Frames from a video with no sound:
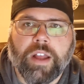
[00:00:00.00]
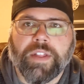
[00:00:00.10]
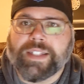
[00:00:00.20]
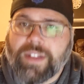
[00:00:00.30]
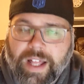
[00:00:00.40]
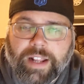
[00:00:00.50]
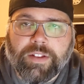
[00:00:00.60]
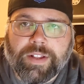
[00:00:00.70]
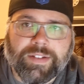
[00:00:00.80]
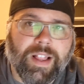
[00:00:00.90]
That's a lot
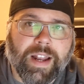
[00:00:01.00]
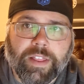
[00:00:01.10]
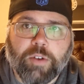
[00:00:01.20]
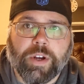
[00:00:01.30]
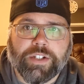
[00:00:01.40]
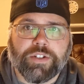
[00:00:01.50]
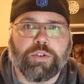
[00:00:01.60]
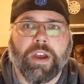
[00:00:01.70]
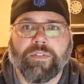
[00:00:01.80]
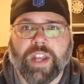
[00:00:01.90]
of that's a lot of the questions
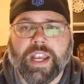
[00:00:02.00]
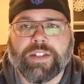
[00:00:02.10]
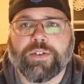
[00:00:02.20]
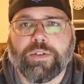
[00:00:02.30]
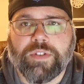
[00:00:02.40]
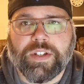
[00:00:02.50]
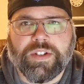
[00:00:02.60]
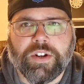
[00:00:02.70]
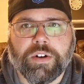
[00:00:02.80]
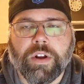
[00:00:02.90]
you have to answer this
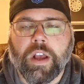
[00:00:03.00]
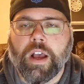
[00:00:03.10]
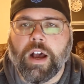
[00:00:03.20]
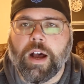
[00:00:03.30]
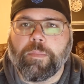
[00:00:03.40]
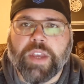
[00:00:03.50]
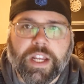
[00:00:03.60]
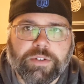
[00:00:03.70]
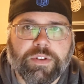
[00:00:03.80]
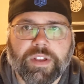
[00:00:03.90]
year. Uh, the
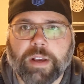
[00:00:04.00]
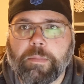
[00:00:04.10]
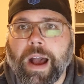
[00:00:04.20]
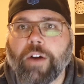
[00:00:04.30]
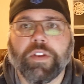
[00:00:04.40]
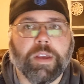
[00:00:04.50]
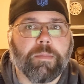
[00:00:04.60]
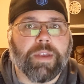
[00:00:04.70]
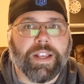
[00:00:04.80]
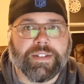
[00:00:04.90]
interesting thing about
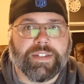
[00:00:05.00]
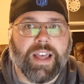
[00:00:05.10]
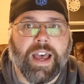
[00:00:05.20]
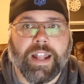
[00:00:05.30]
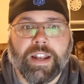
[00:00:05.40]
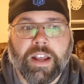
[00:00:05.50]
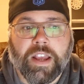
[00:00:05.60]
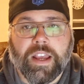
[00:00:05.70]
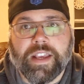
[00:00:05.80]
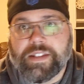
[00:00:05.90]
him is that
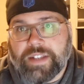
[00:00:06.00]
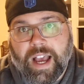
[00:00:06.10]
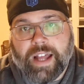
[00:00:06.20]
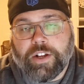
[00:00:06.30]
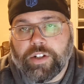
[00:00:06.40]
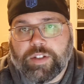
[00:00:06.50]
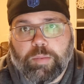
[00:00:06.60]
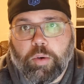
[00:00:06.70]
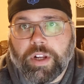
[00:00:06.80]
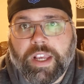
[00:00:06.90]
he's got a good
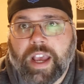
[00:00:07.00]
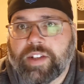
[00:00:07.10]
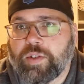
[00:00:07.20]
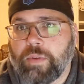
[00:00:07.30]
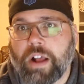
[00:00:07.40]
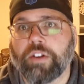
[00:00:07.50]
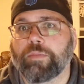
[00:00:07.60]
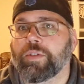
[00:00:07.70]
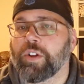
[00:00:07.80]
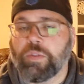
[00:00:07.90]
supporting cast around
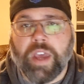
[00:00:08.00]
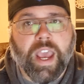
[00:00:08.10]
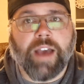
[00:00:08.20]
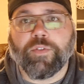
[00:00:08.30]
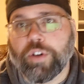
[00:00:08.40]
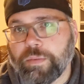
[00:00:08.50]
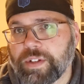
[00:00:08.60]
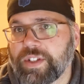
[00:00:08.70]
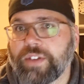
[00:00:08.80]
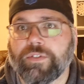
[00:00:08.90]
him. You know, they have good
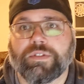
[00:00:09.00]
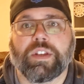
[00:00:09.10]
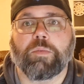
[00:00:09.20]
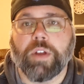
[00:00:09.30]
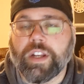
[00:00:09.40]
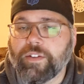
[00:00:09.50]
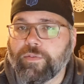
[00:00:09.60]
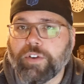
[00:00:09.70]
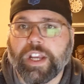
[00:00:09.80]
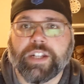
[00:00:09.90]
receivers. They went into
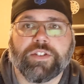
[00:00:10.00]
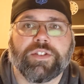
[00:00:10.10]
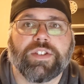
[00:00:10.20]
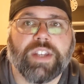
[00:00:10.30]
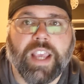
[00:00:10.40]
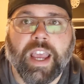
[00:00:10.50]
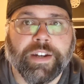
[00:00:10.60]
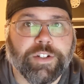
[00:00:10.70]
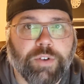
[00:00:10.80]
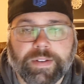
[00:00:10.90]
free agency
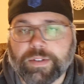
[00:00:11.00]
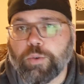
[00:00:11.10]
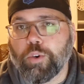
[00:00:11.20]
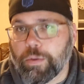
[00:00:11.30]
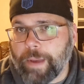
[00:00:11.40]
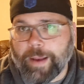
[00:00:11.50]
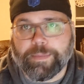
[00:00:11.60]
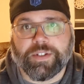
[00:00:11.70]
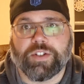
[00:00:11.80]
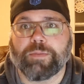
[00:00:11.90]
and addressed the quarterback
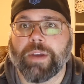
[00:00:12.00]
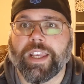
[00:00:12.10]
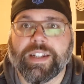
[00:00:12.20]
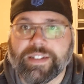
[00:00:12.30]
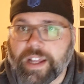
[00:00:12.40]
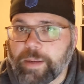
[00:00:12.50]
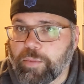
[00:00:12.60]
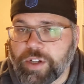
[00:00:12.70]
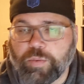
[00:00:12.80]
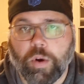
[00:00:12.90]
position by getting Teddy
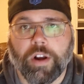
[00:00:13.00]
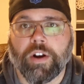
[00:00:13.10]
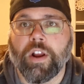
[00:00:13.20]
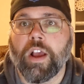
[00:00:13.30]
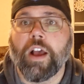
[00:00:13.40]
Bridgewater.